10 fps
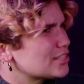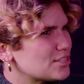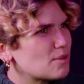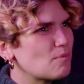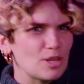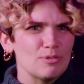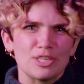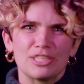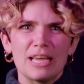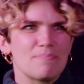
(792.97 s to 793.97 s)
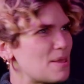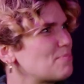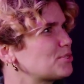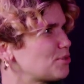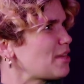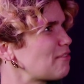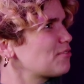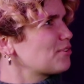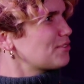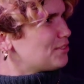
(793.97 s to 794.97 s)
Just like what you just did. People do that
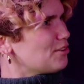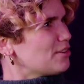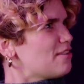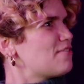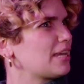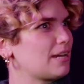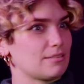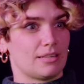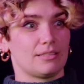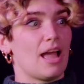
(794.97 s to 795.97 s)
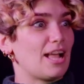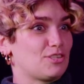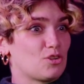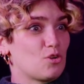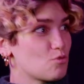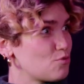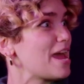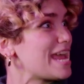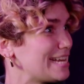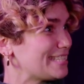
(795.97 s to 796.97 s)
for their living. And I was like, that's
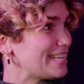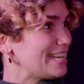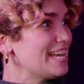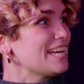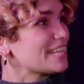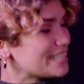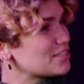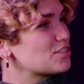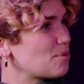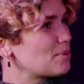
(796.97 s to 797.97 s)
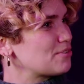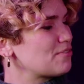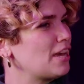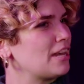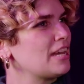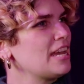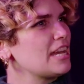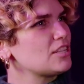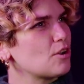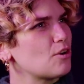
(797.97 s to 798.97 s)
crazy because that's so much fun.
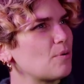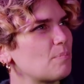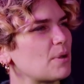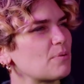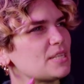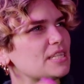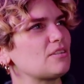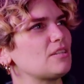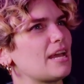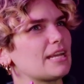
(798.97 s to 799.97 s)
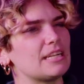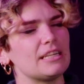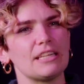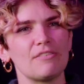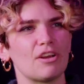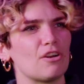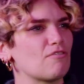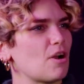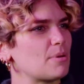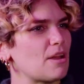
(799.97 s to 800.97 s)
So, but it was still like living on a
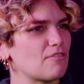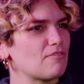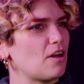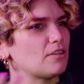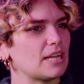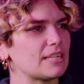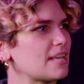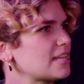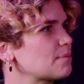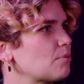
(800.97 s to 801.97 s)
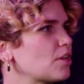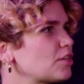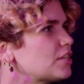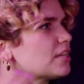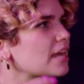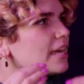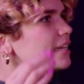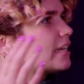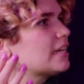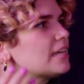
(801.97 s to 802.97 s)
farm. It never felt accessible. I couldn't like
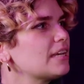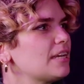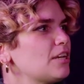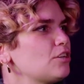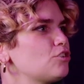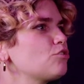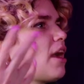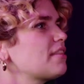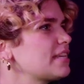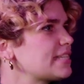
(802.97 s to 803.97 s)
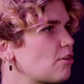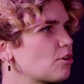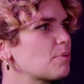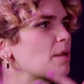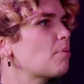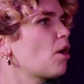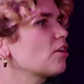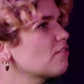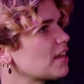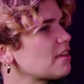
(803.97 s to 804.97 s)
try things out or be a part
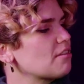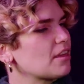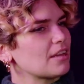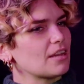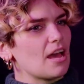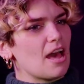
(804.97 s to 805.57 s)
of anything.